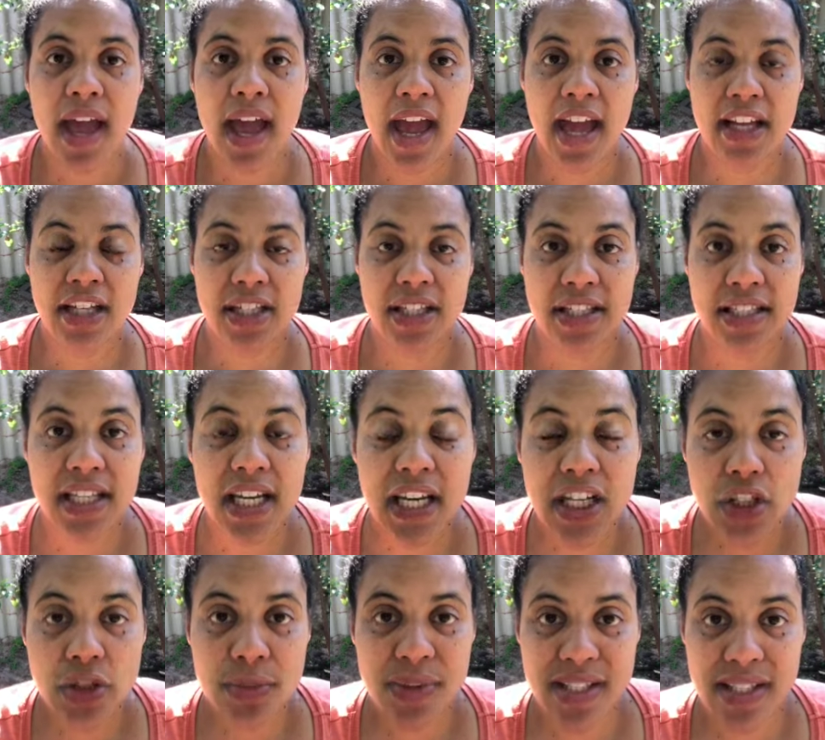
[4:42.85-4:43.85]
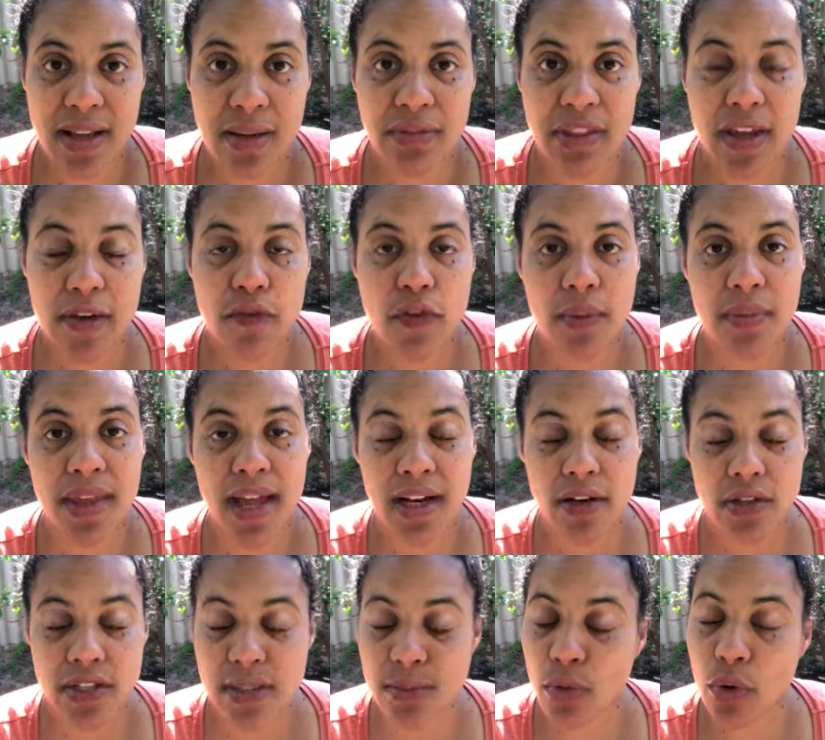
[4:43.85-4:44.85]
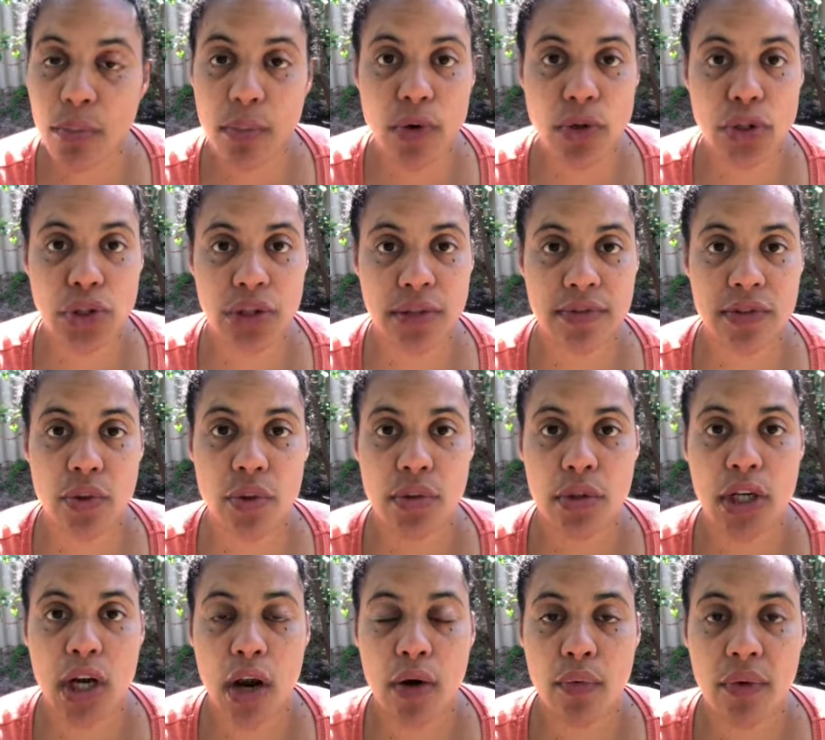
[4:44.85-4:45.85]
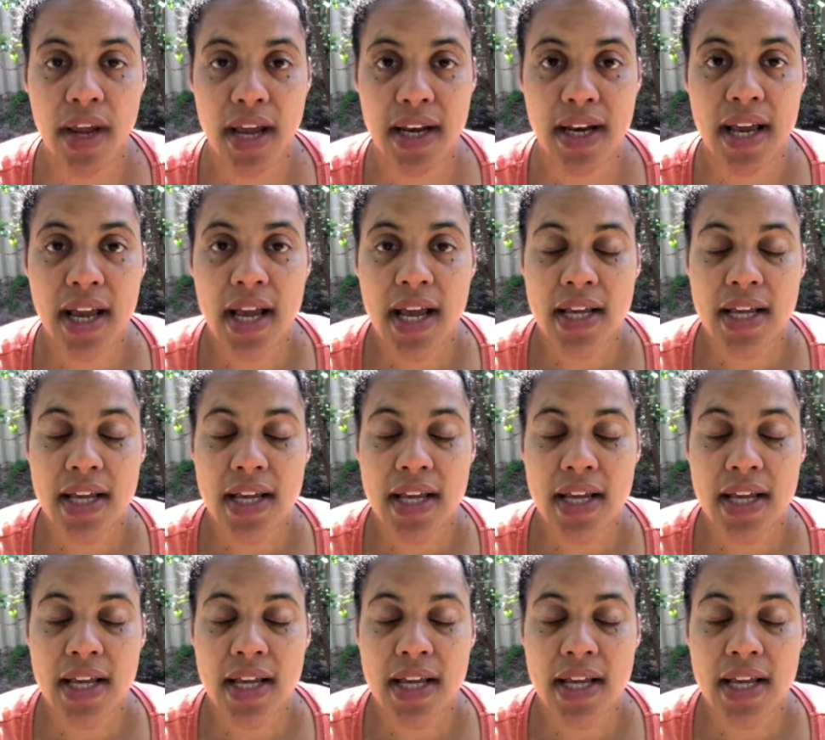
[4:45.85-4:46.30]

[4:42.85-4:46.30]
and to teach me something from that small portion of scripture i read